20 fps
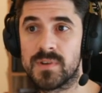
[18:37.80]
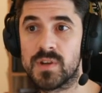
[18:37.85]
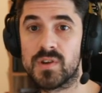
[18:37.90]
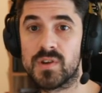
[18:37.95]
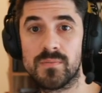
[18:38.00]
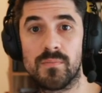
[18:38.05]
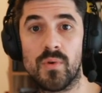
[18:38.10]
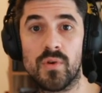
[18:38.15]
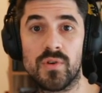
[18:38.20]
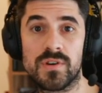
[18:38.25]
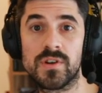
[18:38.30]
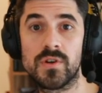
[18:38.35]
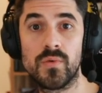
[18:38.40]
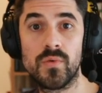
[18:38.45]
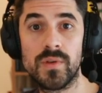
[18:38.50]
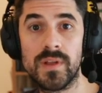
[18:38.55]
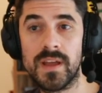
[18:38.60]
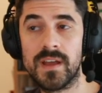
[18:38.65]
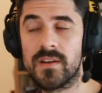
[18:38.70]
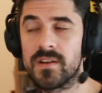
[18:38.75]
more
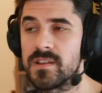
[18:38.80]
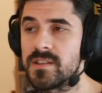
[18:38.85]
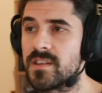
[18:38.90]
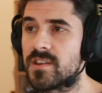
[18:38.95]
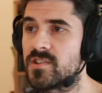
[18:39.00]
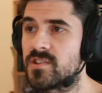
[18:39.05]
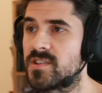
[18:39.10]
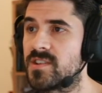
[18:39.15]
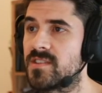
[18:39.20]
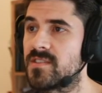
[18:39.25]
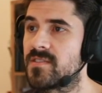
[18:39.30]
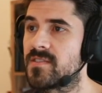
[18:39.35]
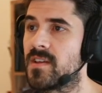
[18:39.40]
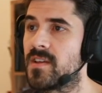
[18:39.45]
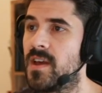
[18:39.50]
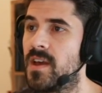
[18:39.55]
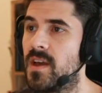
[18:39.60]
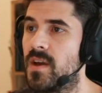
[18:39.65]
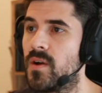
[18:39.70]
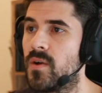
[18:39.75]
cooling conditions.
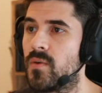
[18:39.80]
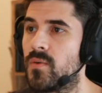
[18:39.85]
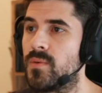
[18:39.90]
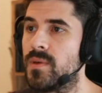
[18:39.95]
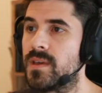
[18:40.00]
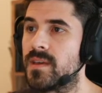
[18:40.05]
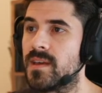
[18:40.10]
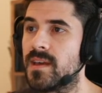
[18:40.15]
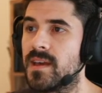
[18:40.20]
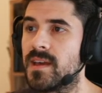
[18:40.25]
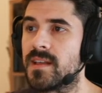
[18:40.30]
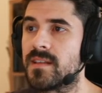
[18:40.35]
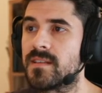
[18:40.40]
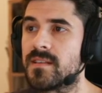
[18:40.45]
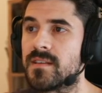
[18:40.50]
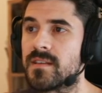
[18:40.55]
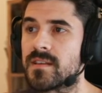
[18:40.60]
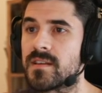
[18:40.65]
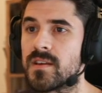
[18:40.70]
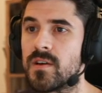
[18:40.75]
We can
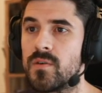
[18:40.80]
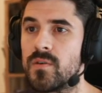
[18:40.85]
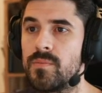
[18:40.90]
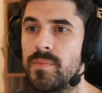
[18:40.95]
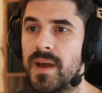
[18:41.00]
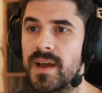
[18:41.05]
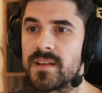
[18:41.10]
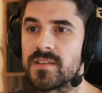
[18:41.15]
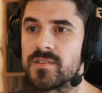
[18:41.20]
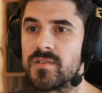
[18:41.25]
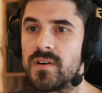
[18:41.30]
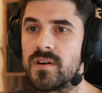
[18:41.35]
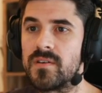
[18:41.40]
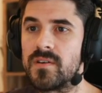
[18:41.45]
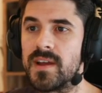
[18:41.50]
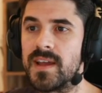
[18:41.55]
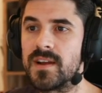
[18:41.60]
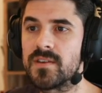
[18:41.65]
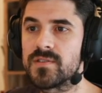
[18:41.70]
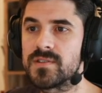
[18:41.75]
go back to
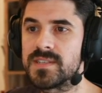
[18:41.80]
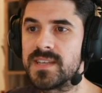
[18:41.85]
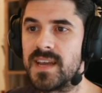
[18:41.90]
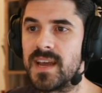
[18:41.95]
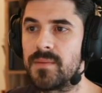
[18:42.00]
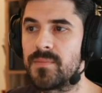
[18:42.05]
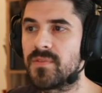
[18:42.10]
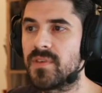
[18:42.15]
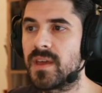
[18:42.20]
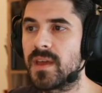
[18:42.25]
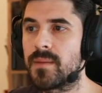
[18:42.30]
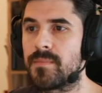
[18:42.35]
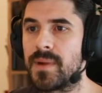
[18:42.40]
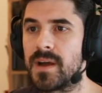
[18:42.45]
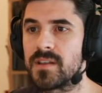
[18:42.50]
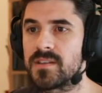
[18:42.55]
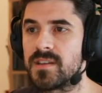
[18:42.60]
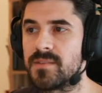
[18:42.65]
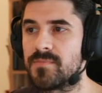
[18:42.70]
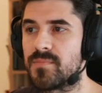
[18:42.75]
our aero tab, think
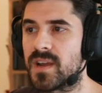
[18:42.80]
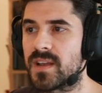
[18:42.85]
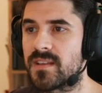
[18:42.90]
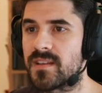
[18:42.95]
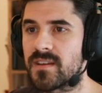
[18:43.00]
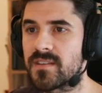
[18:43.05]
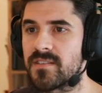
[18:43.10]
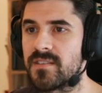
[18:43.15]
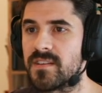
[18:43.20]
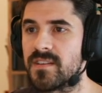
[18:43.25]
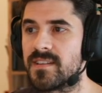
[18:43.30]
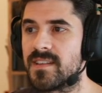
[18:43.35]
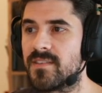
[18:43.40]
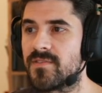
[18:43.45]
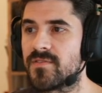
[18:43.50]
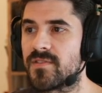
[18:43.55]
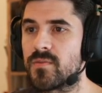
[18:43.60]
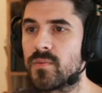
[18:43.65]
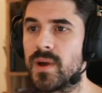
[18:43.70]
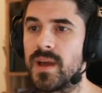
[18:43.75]
about the brake ducts in a
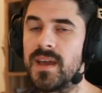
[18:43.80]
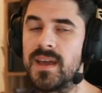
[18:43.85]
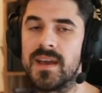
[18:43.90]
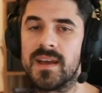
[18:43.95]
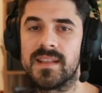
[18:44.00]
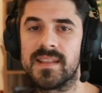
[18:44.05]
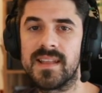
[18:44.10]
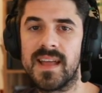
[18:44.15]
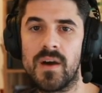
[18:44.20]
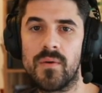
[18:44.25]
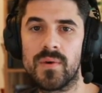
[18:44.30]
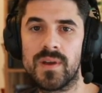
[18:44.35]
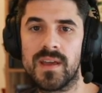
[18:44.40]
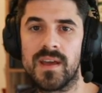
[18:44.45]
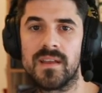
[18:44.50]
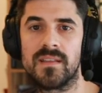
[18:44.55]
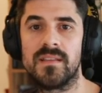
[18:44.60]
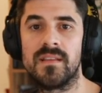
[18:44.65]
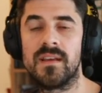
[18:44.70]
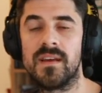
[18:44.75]
different way, and now
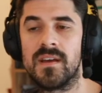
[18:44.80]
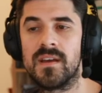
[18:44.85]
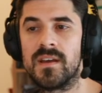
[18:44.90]
again